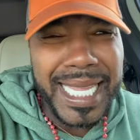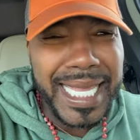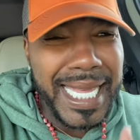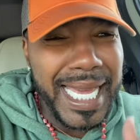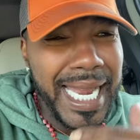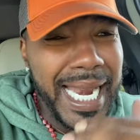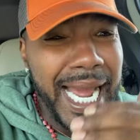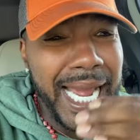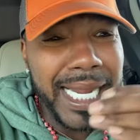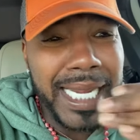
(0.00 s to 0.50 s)

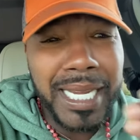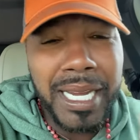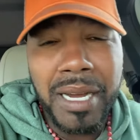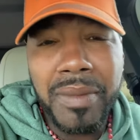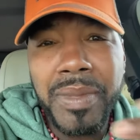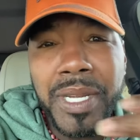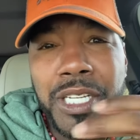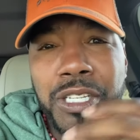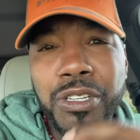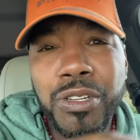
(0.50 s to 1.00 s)
that I
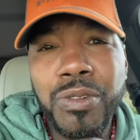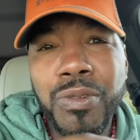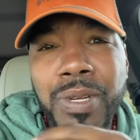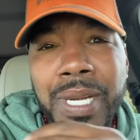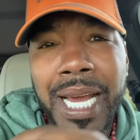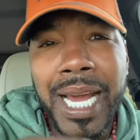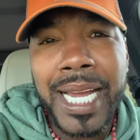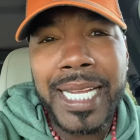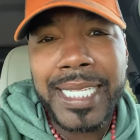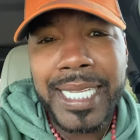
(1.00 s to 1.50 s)
come into
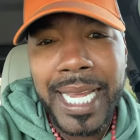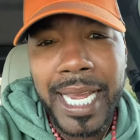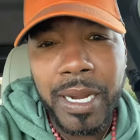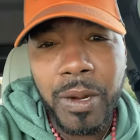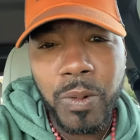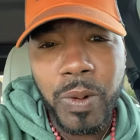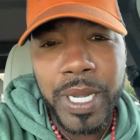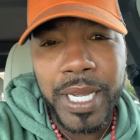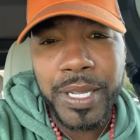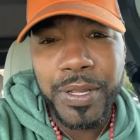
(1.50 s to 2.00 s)

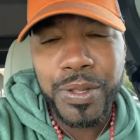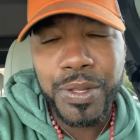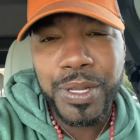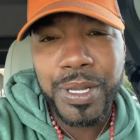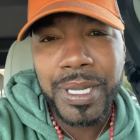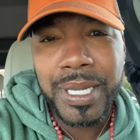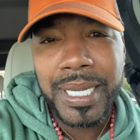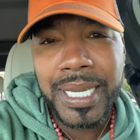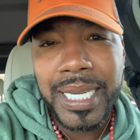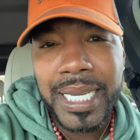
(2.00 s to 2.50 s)
contact with,
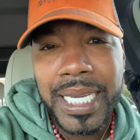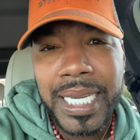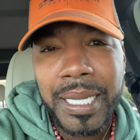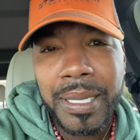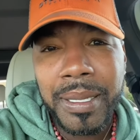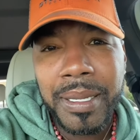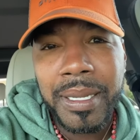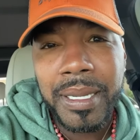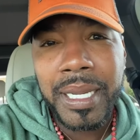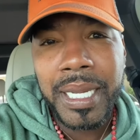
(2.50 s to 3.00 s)

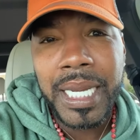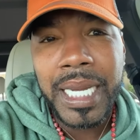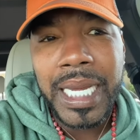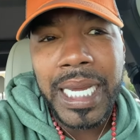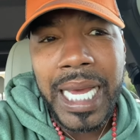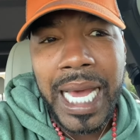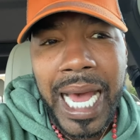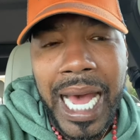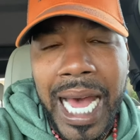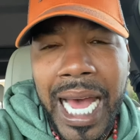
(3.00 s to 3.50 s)

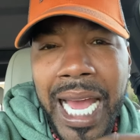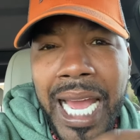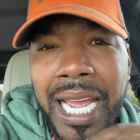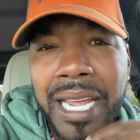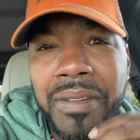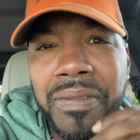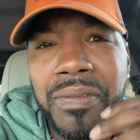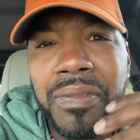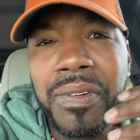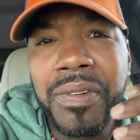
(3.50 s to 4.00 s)

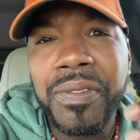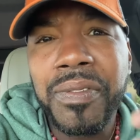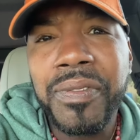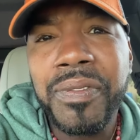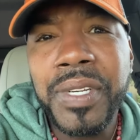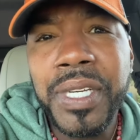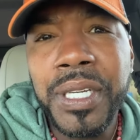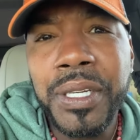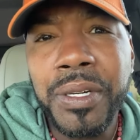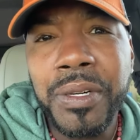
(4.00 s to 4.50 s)
I
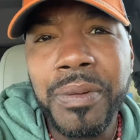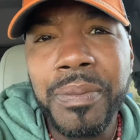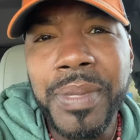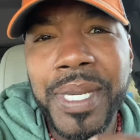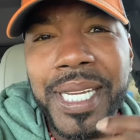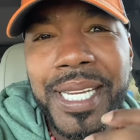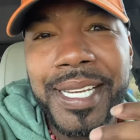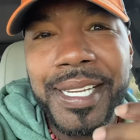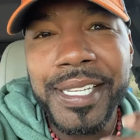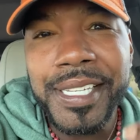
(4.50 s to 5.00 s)
fulfill
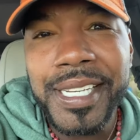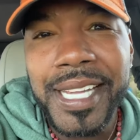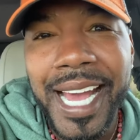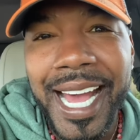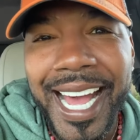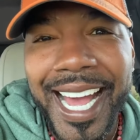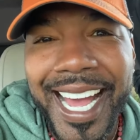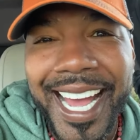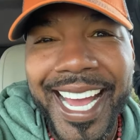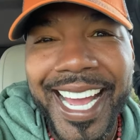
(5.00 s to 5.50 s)
because
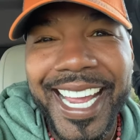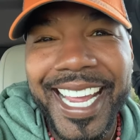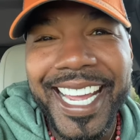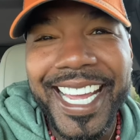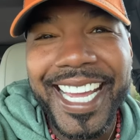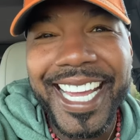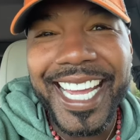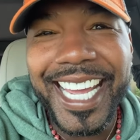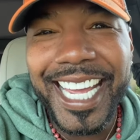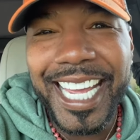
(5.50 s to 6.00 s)
I
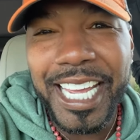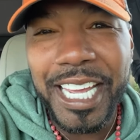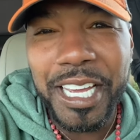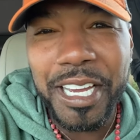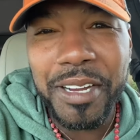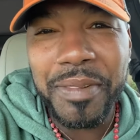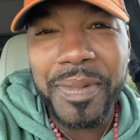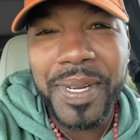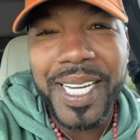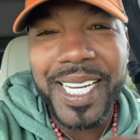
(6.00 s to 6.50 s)

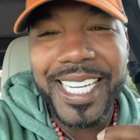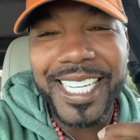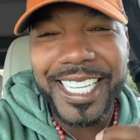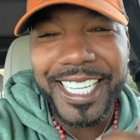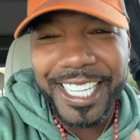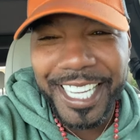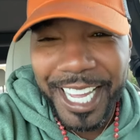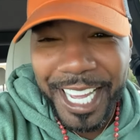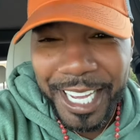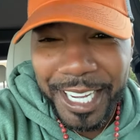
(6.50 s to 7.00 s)
am
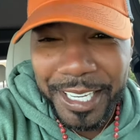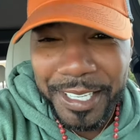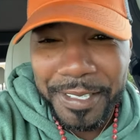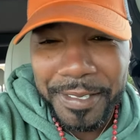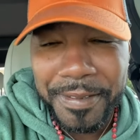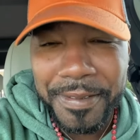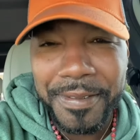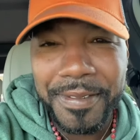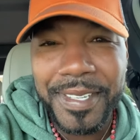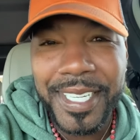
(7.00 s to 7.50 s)

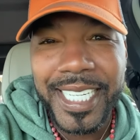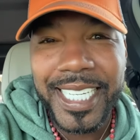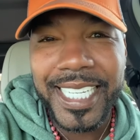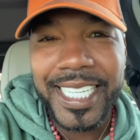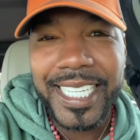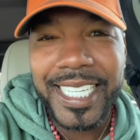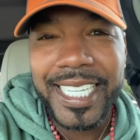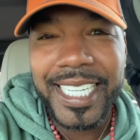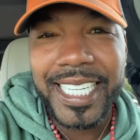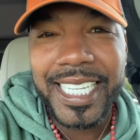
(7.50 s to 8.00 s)
love.
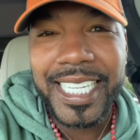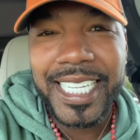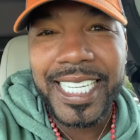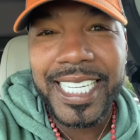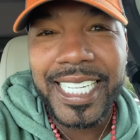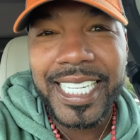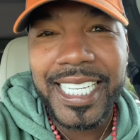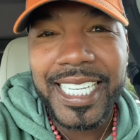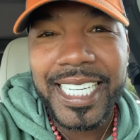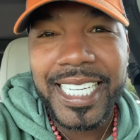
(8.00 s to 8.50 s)

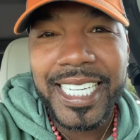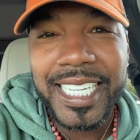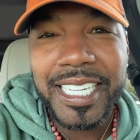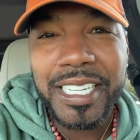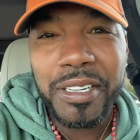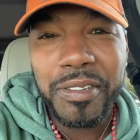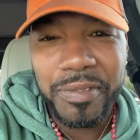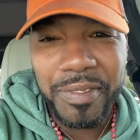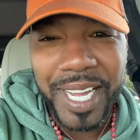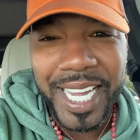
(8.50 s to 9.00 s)

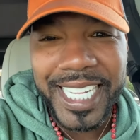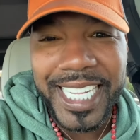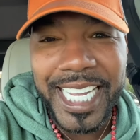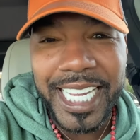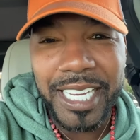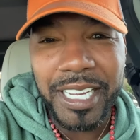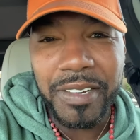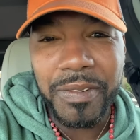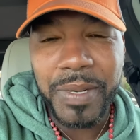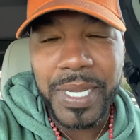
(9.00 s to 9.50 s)
Find
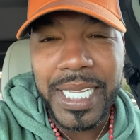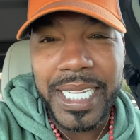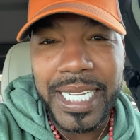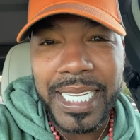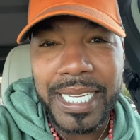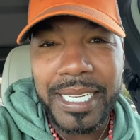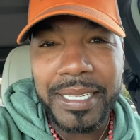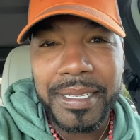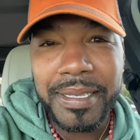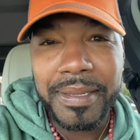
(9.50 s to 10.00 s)
that love
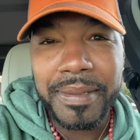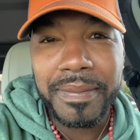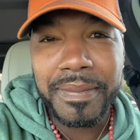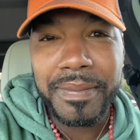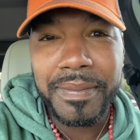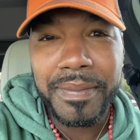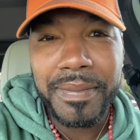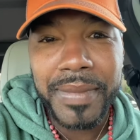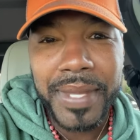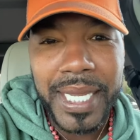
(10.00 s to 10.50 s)
within.
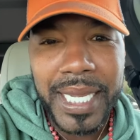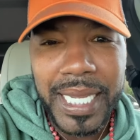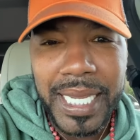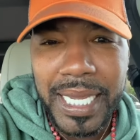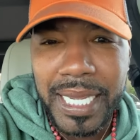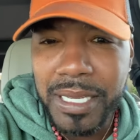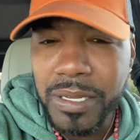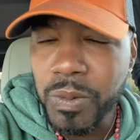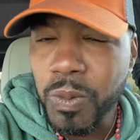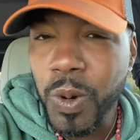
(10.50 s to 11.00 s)

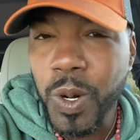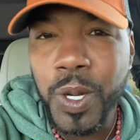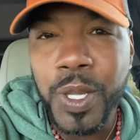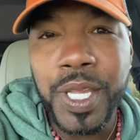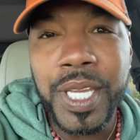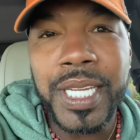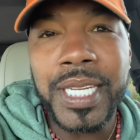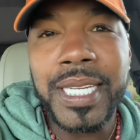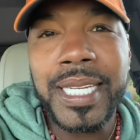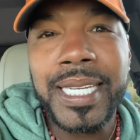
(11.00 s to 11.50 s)
It's worth
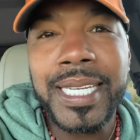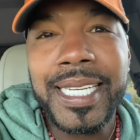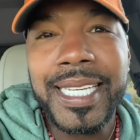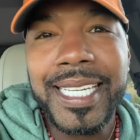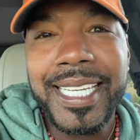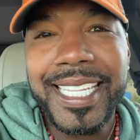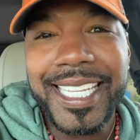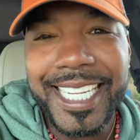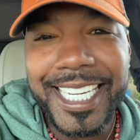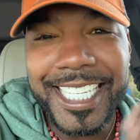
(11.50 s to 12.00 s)
it.
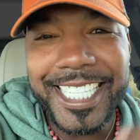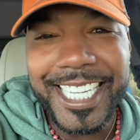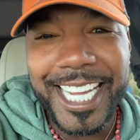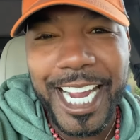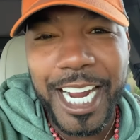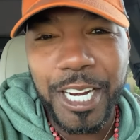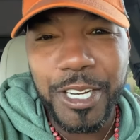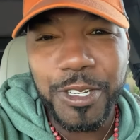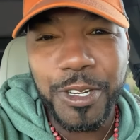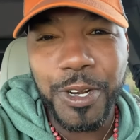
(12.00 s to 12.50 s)
The
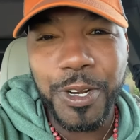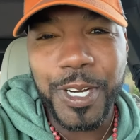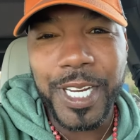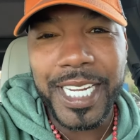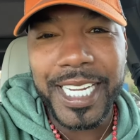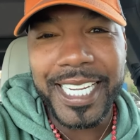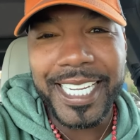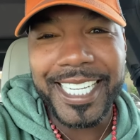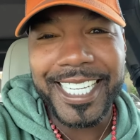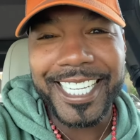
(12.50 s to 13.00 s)
entire
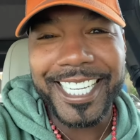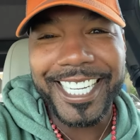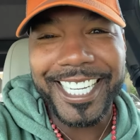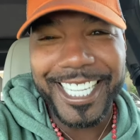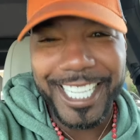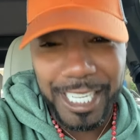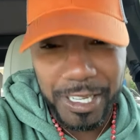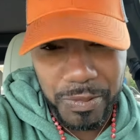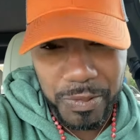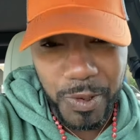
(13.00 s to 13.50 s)
journey
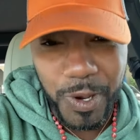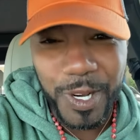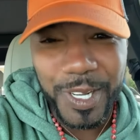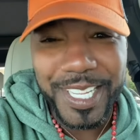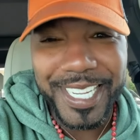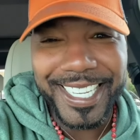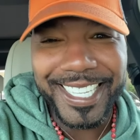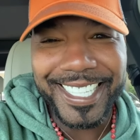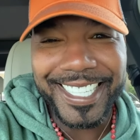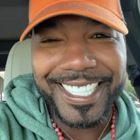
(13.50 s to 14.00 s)
is worth
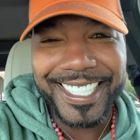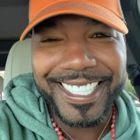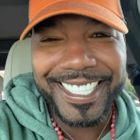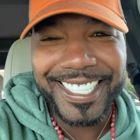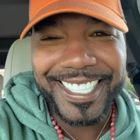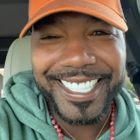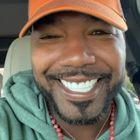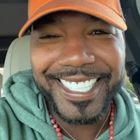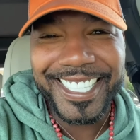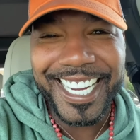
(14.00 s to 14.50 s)
it.
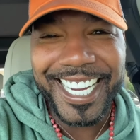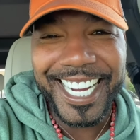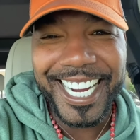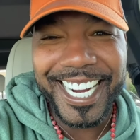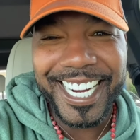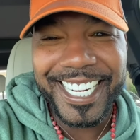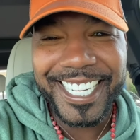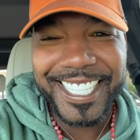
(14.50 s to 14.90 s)
Take care.